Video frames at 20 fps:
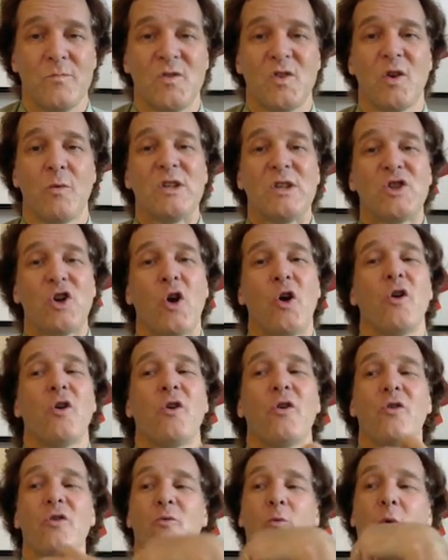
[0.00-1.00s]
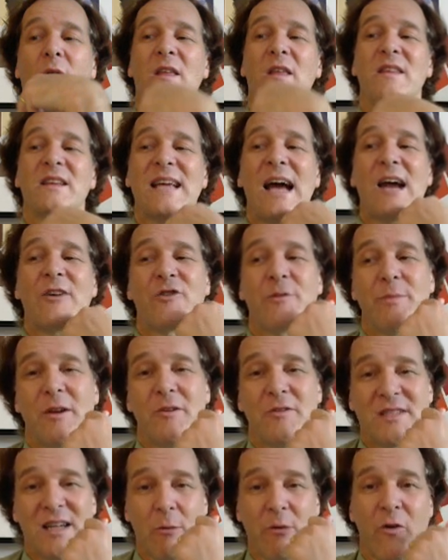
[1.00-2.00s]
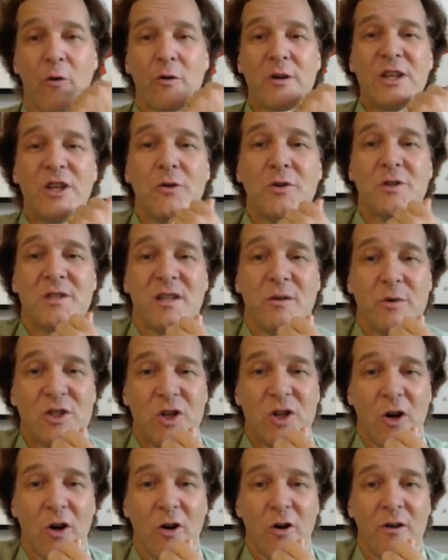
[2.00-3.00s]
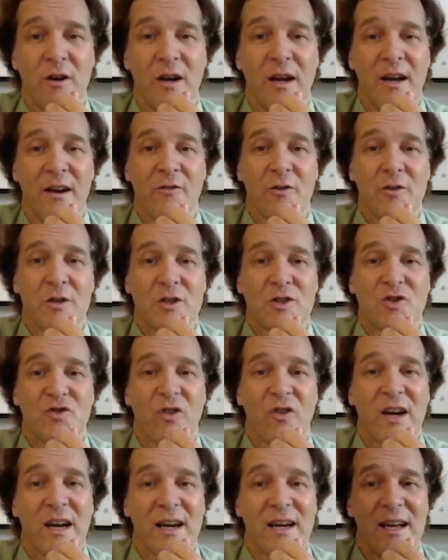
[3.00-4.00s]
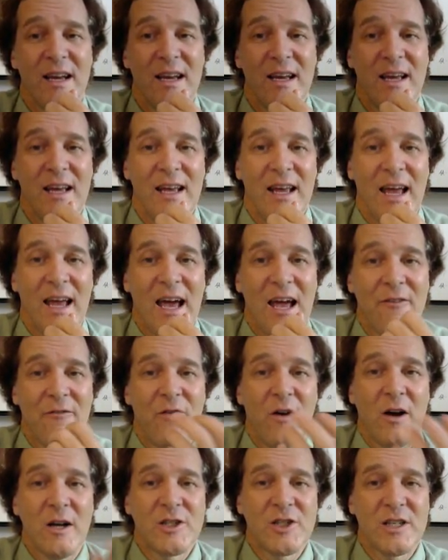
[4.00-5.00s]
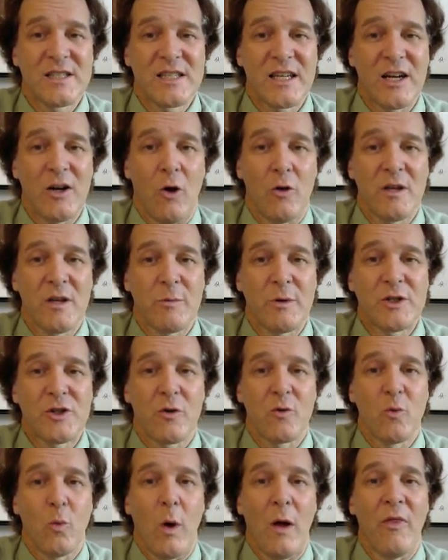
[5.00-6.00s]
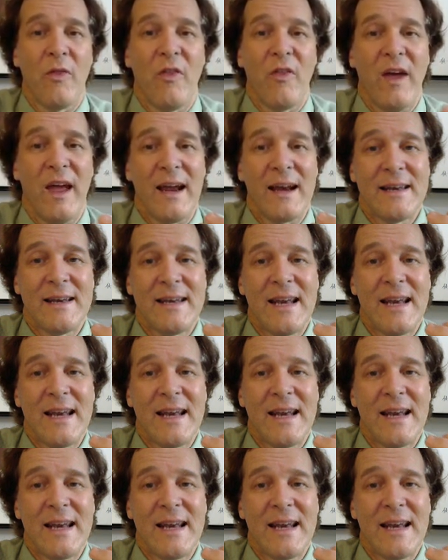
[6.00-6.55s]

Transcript: to return one of these attributes. Now we've already used the return for the string, and functions can only return one thing.